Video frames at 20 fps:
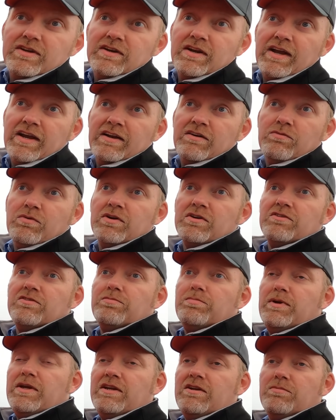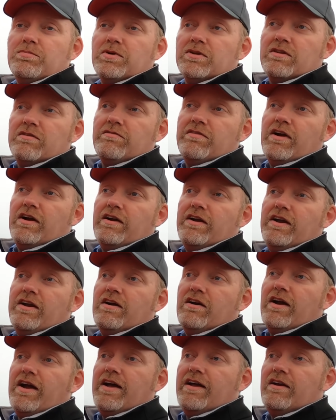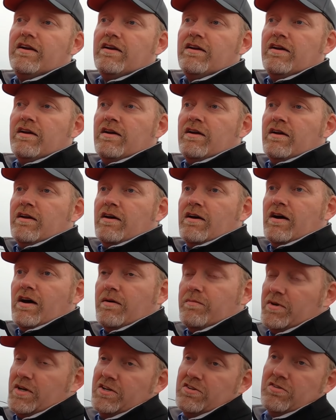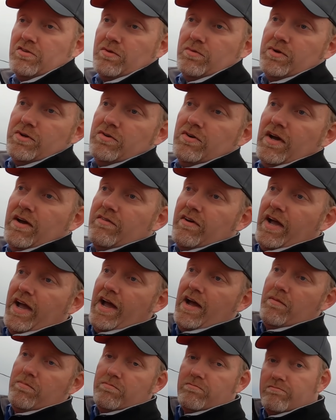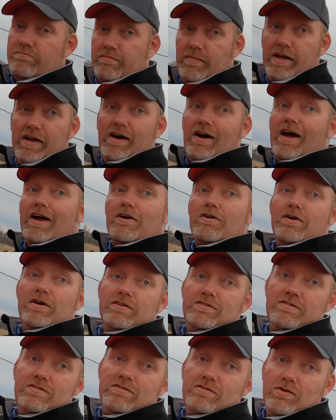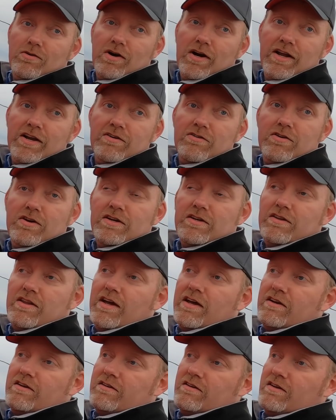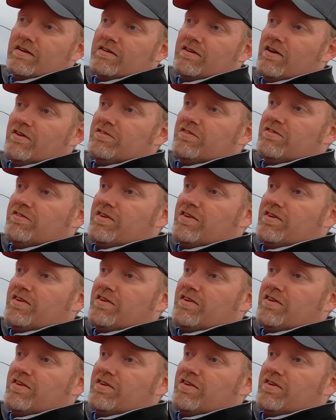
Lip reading: in and what speed to put the variator at. Additionally, we do have an app, iOS or Android, that tells